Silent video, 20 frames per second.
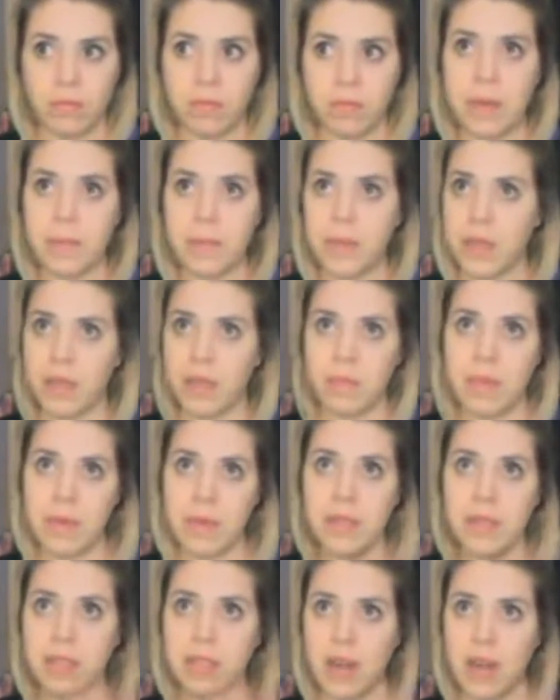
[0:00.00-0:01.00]
Maybe
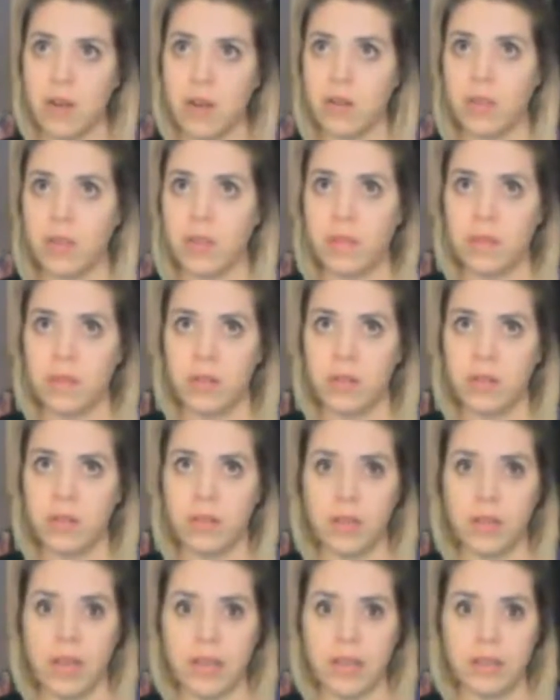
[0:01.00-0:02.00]
it's not early for
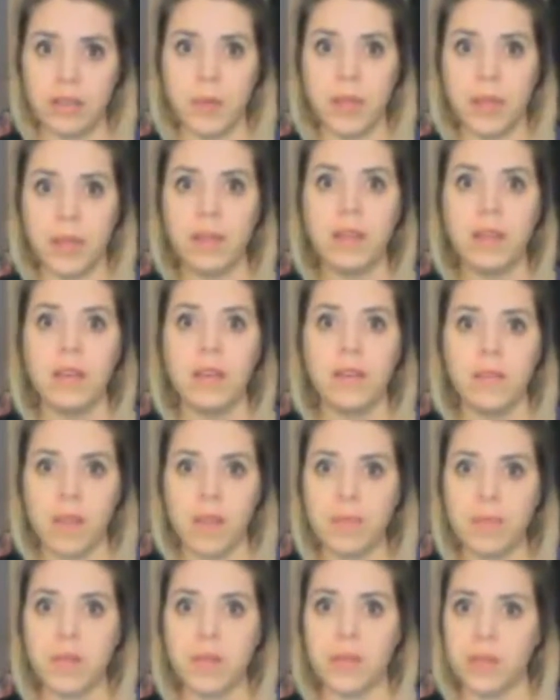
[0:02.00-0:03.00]
you guys, but
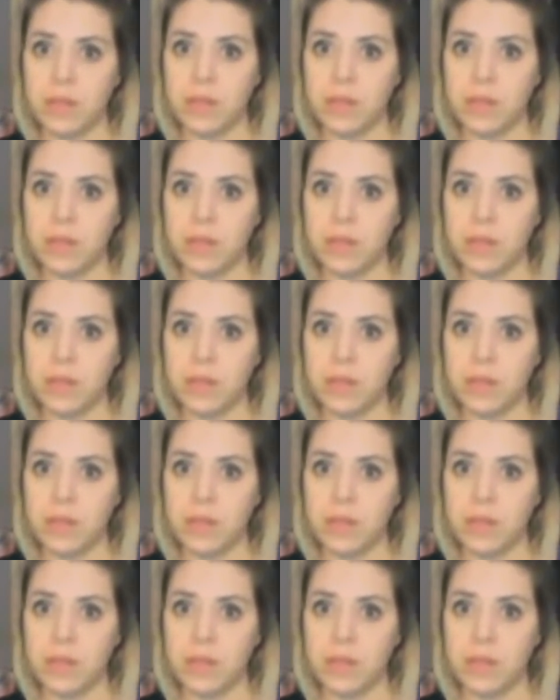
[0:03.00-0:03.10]
5:30 is